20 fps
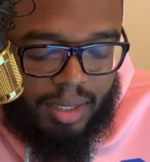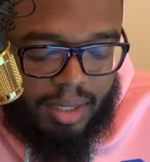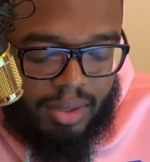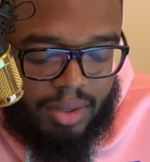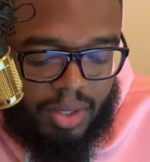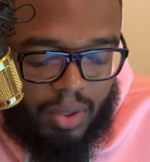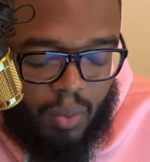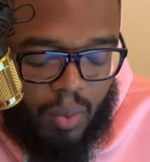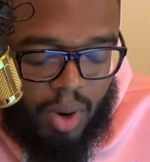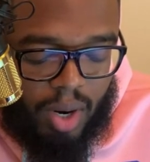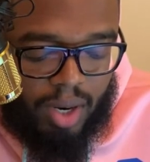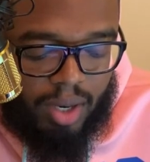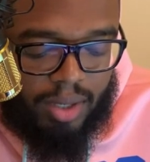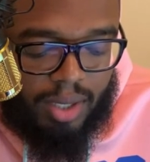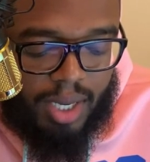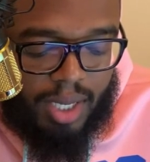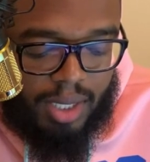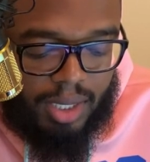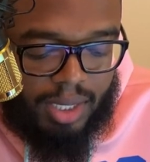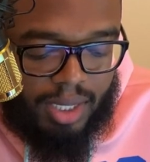the word
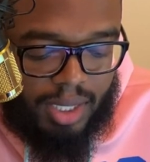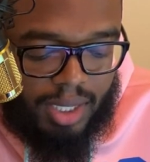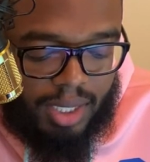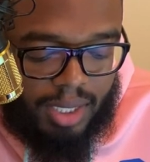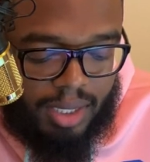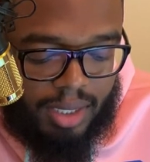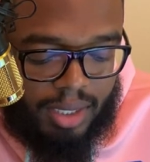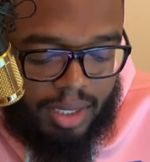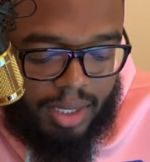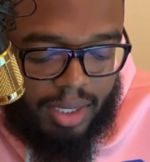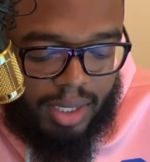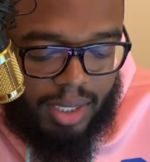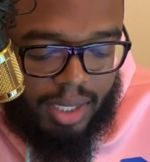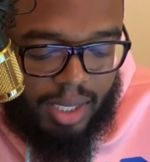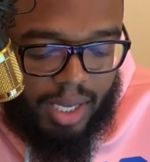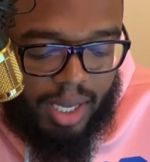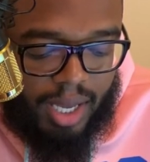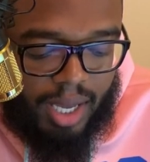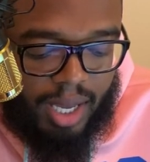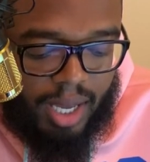clingy,
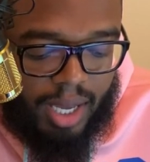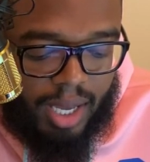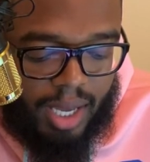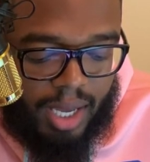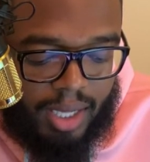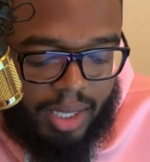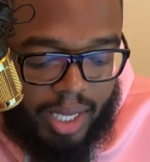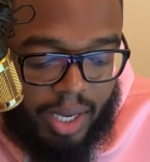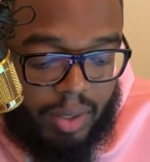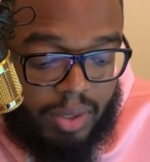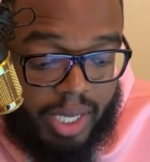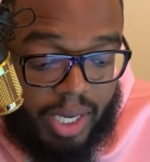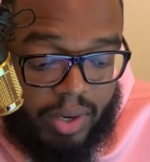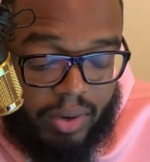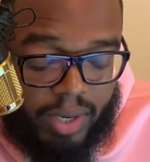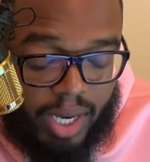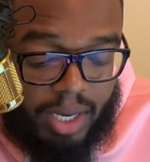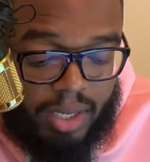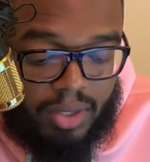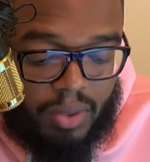and they
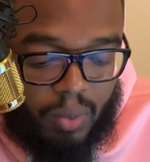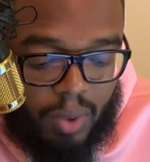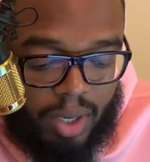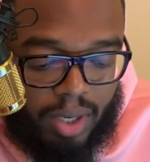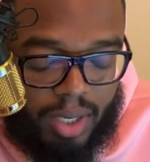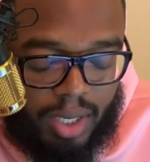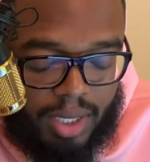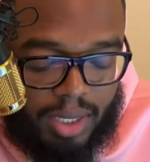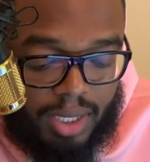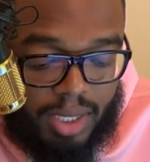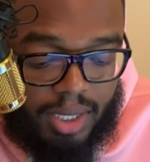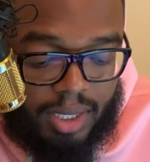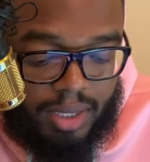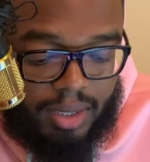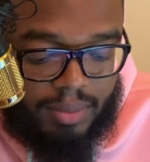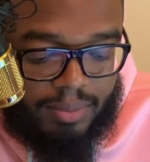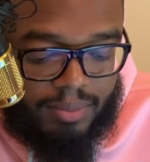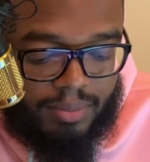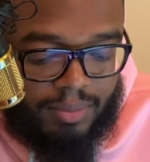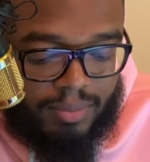created the word
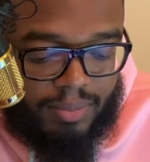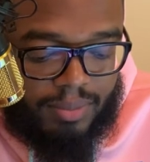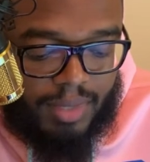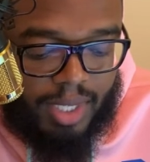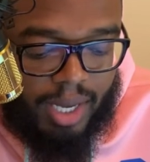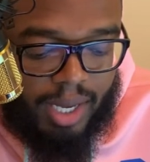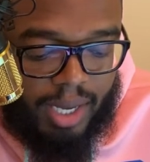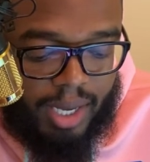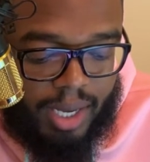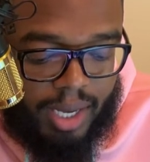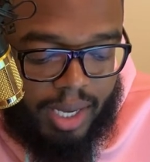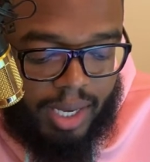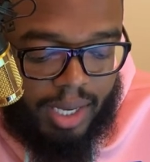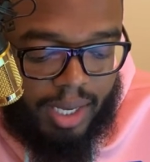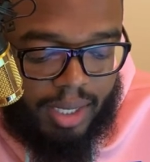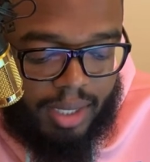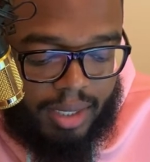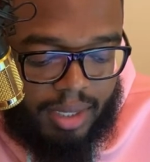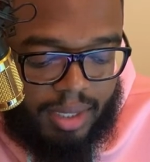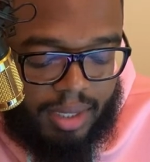clingy,
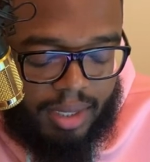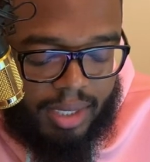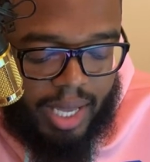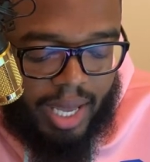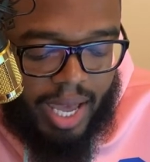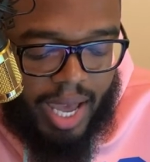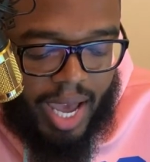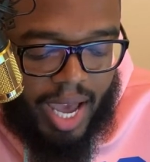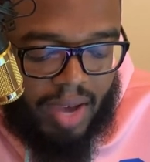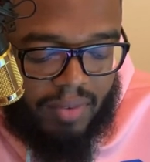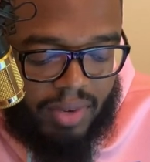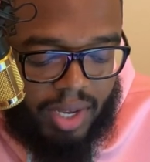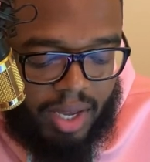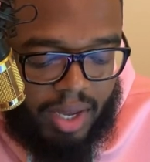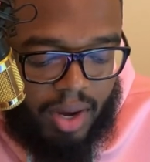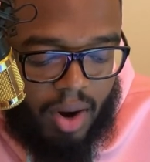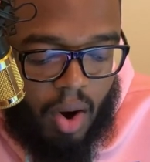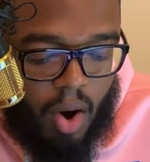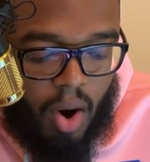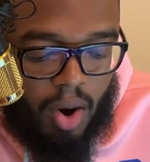and they have
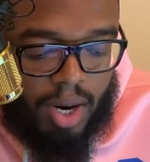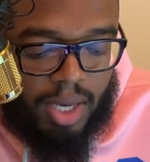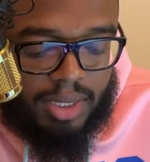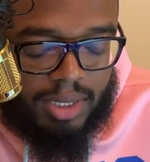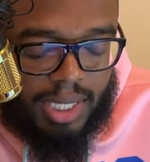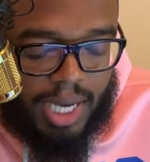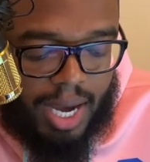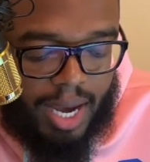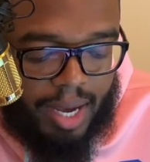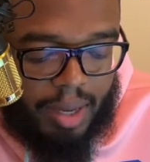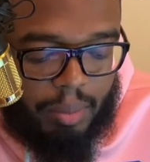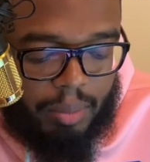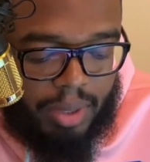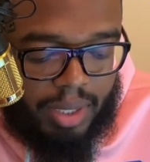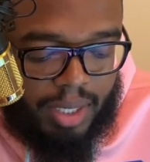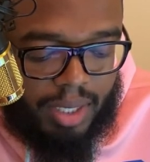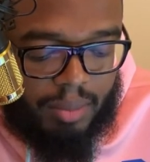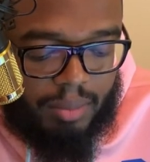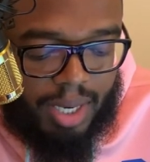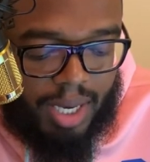a hard time
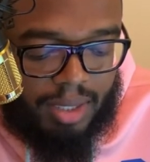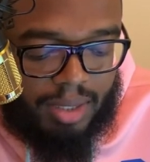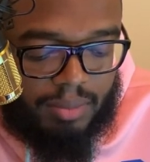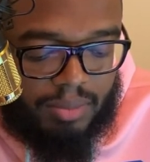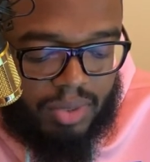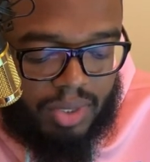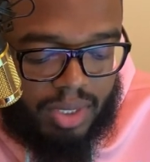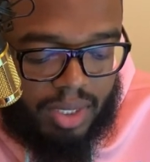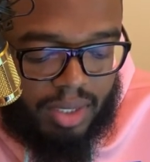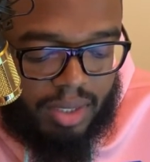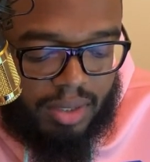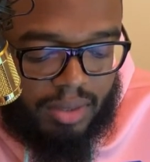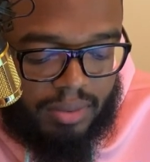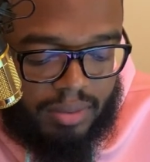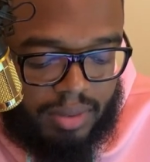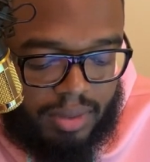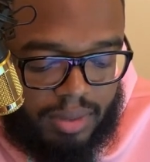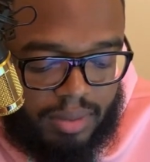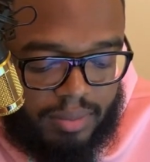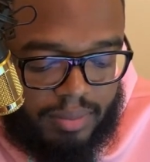being by
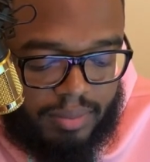themselves.